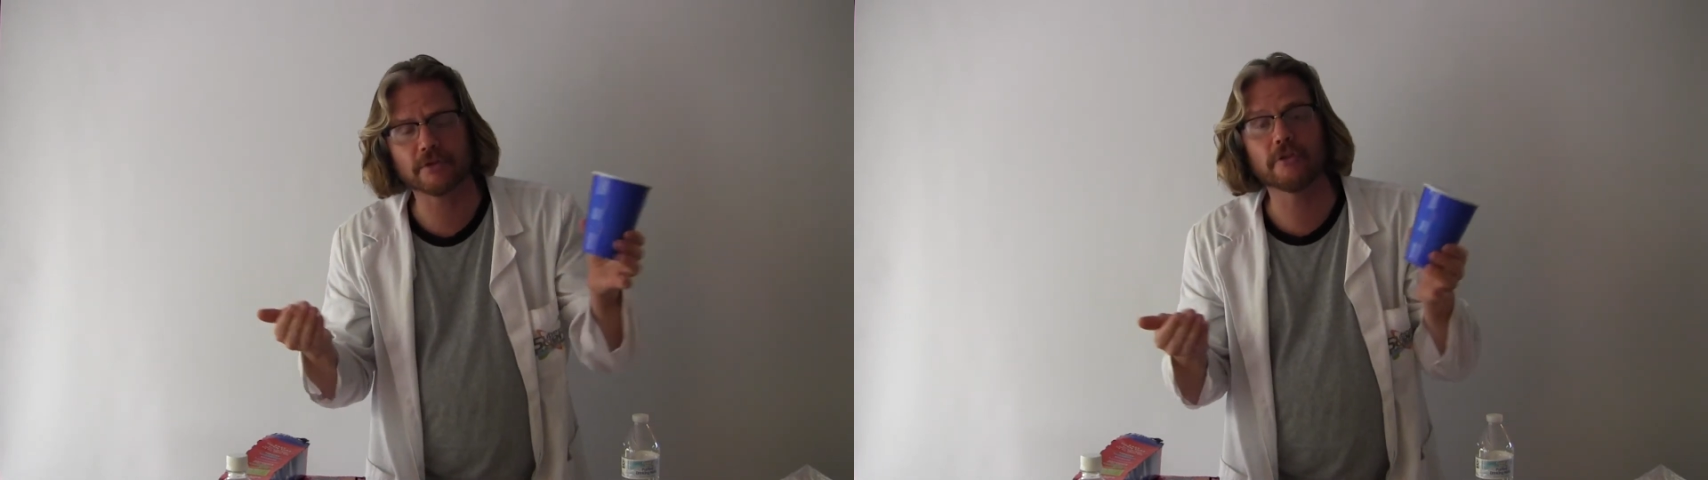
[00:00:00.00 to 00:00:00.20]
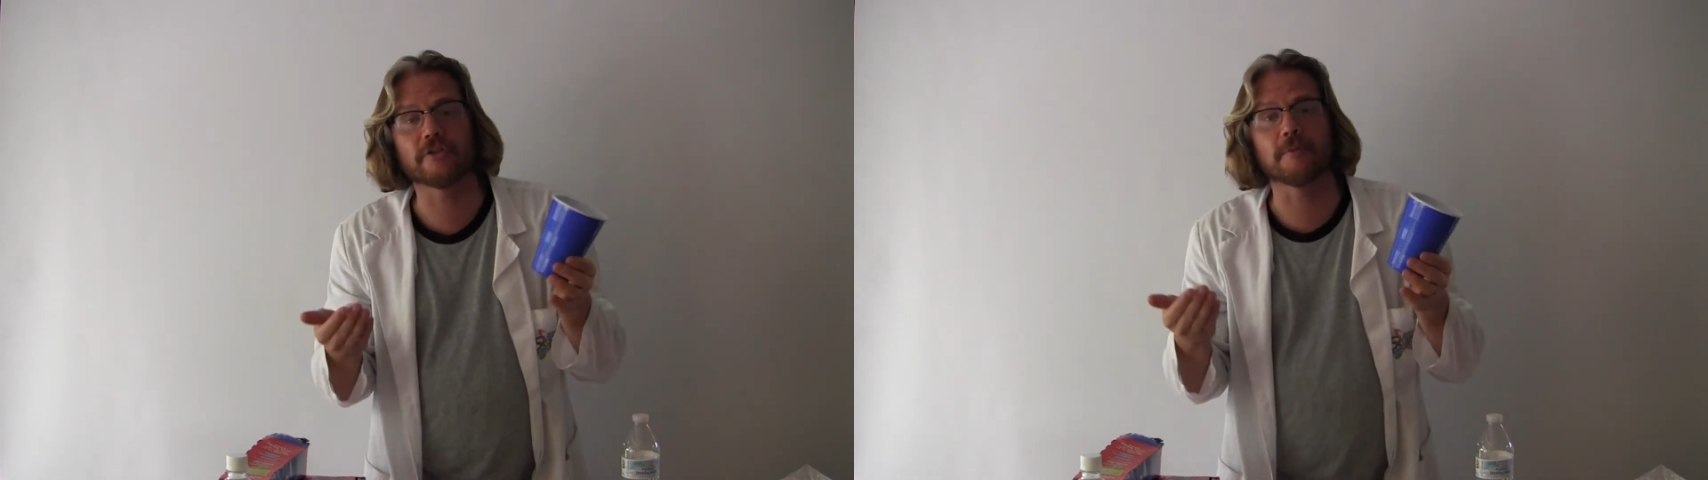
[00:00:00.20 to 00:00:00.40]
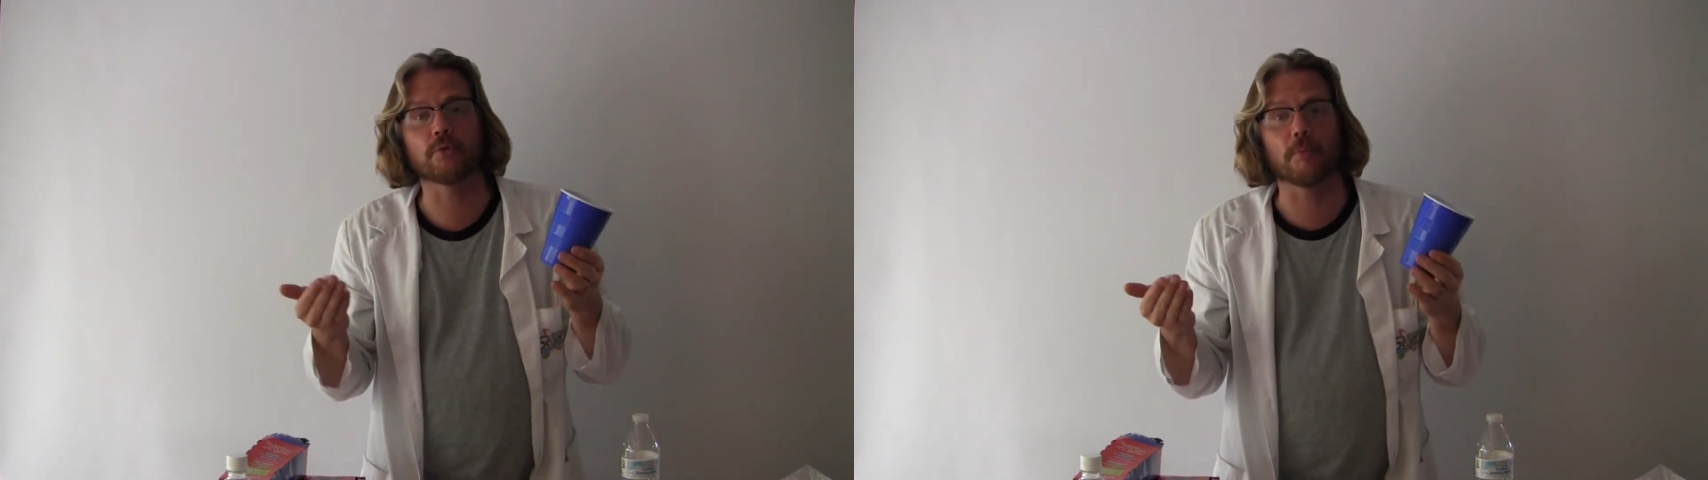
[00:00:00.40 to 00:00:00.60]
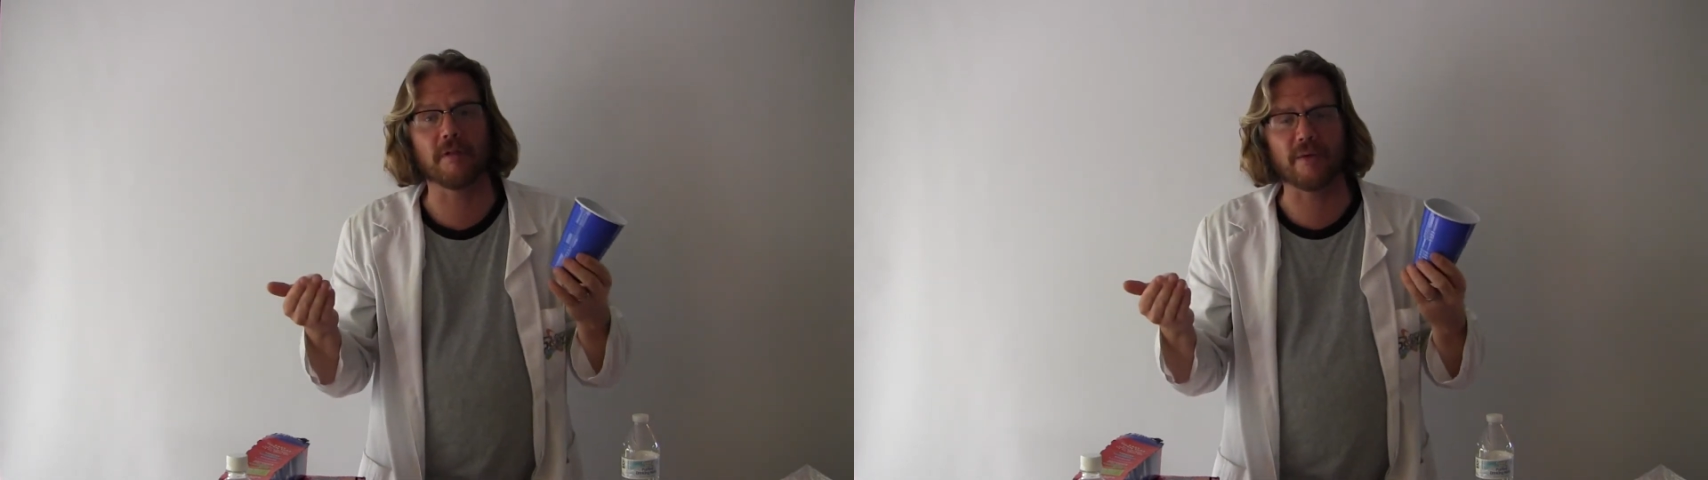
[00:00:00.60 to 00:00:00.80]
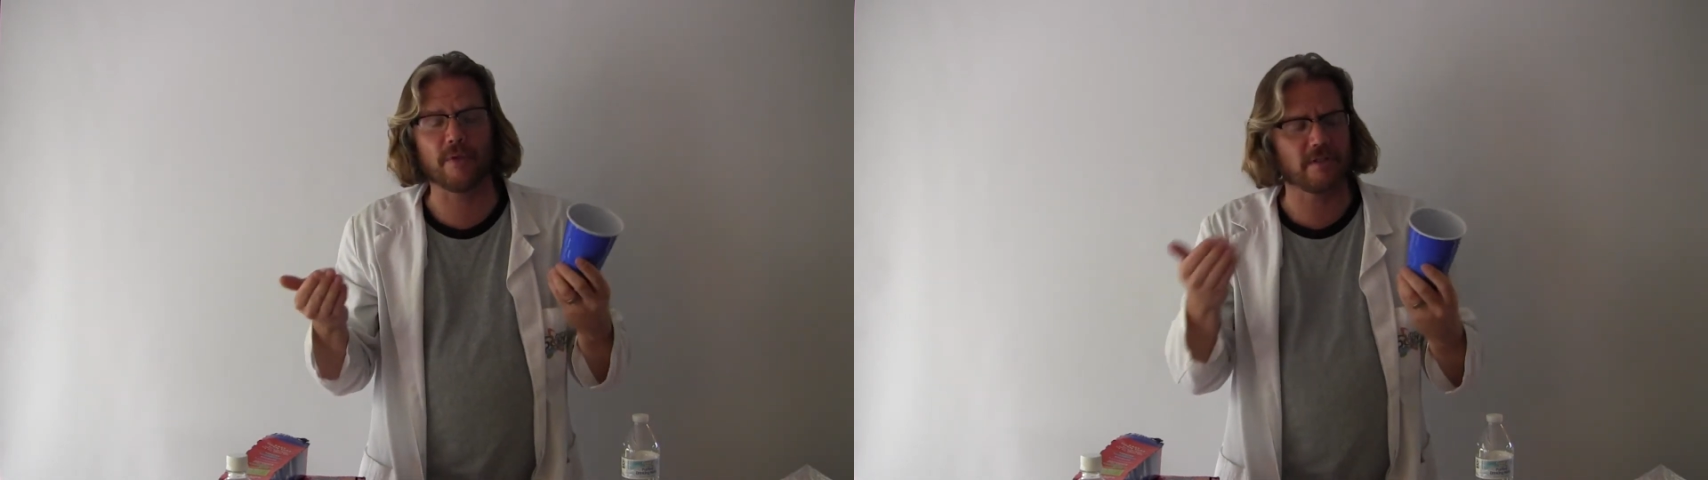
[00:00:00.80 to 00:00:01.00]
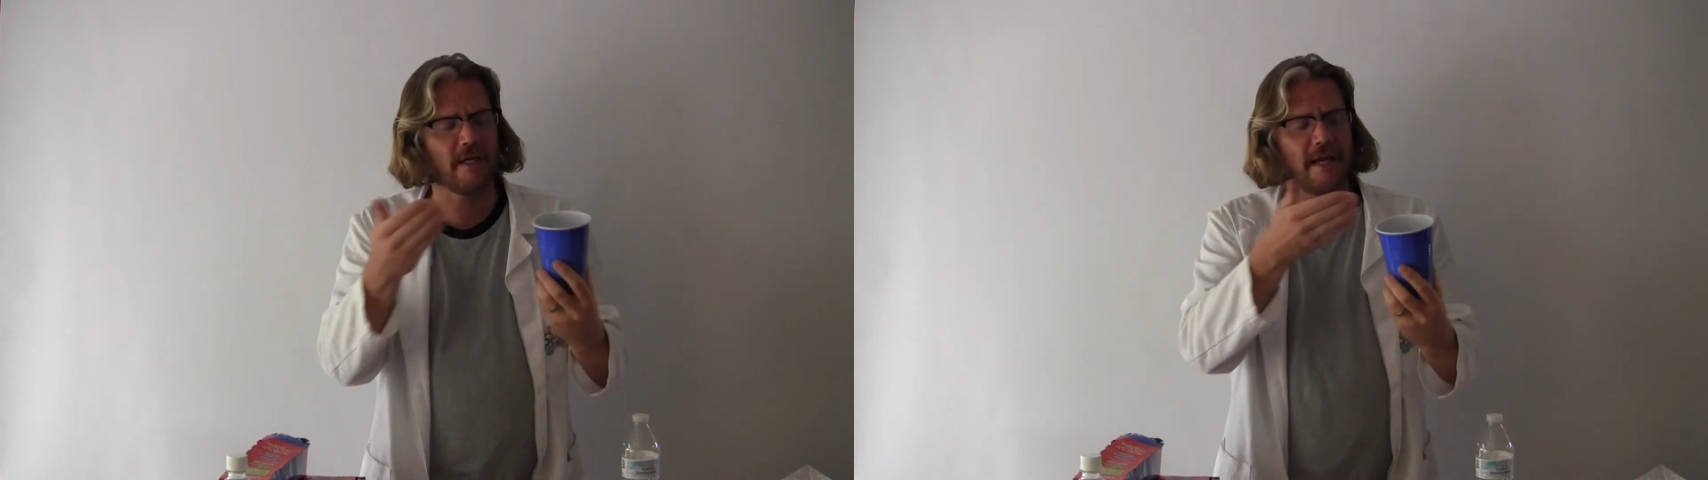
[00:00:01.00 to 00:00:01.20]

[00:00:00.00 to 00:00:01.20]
because it absorbs liquids.